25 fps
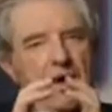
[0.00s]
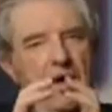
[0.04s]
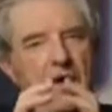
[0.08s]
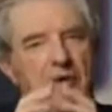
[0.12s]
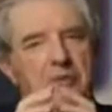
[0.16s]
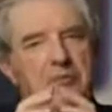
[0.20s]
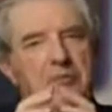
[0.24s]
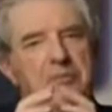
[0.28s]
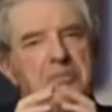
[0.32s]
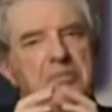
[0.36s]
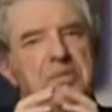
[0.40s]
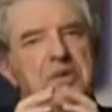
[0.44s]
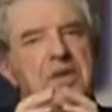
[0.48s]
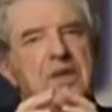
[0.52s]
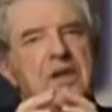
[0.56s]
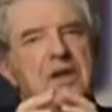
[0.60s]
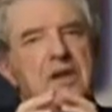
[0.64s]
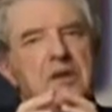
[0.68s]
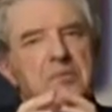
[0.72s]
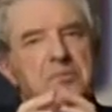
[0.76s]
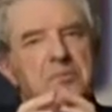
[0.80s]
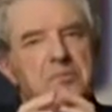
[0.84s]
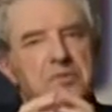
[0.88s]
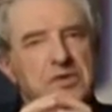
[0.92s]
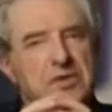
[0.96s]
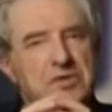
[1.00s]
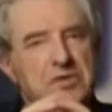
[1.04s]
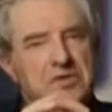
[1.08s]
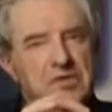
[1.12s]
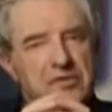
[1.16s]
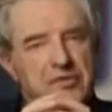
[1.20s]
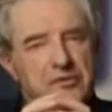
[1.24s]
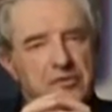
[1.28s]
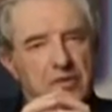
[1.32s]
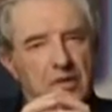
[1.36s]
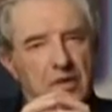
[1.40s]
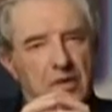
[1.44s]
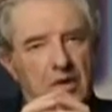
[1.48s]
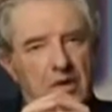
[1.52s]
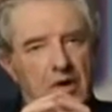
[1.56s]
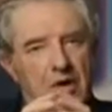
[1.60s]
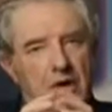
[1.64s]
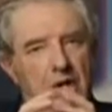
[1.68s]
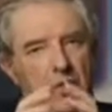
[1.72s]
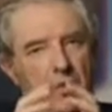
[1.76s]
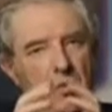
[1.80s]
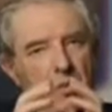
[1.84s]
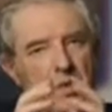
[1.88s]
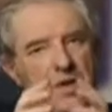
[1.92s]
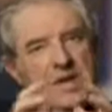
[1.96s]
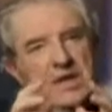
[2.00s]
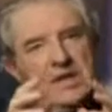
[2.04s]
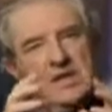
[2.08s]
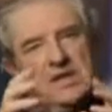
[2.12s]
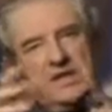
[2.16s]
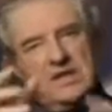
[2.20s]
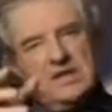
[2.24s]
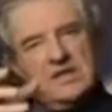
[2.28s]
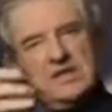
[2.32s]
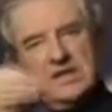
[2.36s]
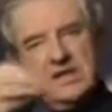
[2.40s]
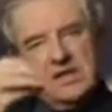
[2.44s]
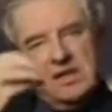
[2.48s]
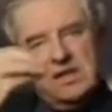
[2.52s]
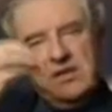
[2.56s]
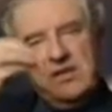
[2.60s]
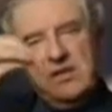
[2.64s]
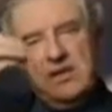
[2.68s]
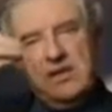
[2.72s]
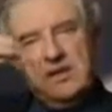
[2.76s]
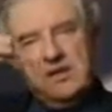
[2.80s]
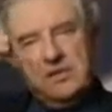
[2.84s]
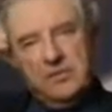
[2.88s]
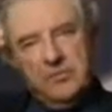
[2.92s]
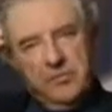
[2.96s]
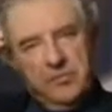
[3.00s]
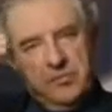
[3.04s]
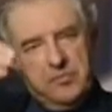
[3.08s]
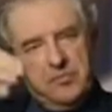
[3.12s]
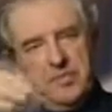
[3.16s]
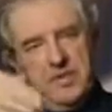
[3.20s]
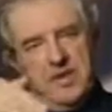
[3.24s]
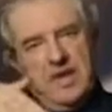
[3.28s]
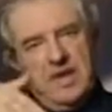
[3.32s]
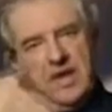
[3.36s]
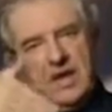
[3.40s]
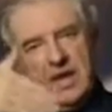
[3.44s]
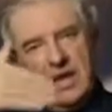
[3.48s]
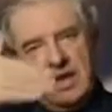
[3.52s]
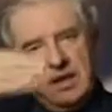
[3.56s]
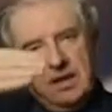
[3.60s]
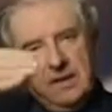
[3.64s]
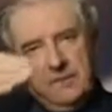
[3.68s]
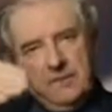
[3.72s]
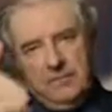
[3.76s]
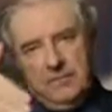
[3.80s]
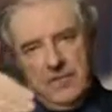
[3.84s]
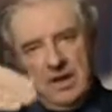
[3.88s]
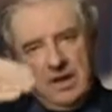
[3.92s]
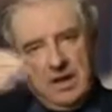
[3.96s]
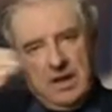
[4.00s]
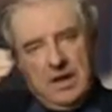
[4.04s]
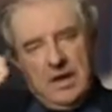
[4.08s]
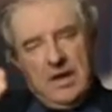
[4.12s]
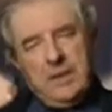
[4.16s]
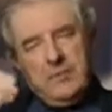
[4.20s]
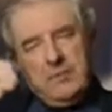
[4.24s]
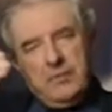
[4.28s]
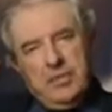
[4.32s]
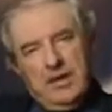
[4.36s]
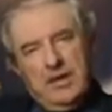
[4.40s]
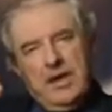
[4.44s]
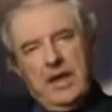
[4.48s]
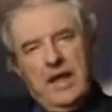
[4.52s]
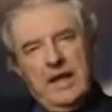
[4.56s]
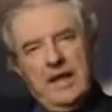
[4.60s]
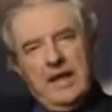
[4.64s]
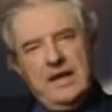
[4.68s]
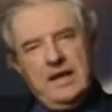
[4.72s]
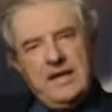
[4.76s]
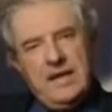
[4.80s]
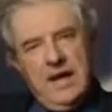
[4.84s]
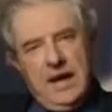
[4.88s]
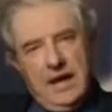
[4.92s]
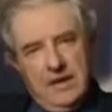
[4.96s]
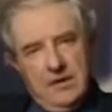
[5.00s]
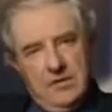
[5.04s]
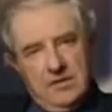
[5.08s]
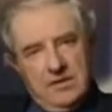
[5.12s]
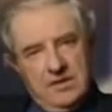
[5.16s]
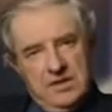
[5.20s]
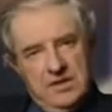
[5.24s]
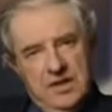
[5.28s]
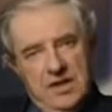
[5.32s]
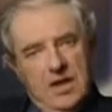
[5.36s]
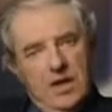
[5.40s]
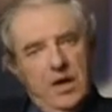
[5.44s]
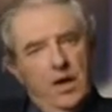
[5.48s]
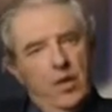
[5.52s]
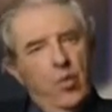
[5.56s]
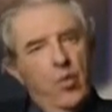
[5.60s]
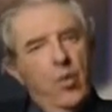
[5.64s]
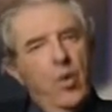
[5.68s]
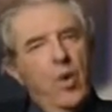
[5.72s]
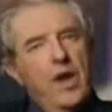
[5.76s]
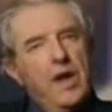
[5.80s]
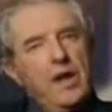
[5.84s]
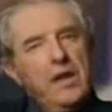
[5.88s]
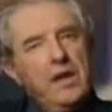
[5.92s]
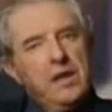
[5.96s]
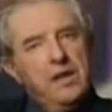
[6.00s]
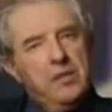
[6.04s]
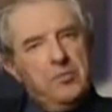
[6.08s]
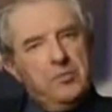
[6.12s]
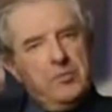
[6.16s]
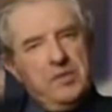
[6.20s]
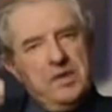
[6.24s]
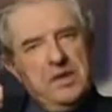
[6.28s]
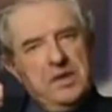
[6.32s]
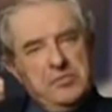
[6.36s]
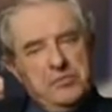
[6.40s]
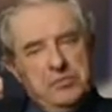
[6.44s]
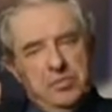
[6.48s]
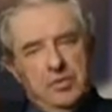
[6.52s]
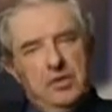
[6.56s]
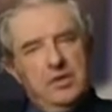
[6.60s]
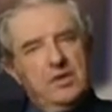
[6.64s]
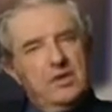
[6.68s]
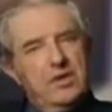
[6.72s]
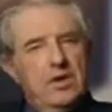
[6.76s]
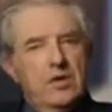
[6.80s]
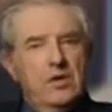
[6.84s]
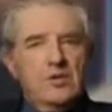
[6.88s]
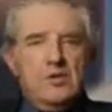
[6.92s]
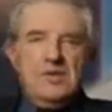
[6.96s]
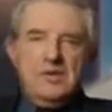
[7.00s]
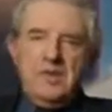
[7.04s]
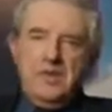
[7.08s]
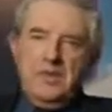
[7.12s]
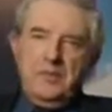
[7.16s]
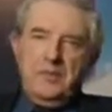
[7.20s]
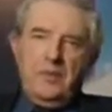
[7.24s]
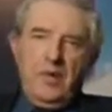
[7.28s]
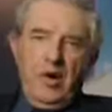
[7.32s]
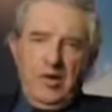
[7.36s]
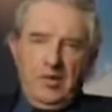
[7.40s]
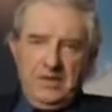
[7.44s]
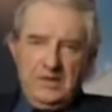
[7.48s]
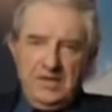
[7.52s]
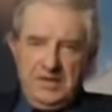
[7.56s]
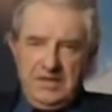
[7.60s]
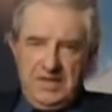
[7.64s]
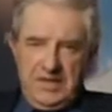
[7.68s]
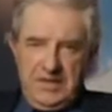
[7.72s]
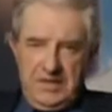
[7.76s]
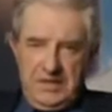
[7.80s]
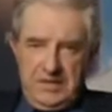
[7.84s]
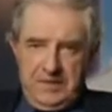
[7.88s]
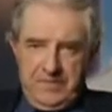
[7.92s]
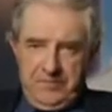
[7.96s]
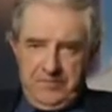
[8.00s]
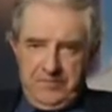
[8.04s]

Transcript: of being beautiful, we can see this being played out when people go to the mosque.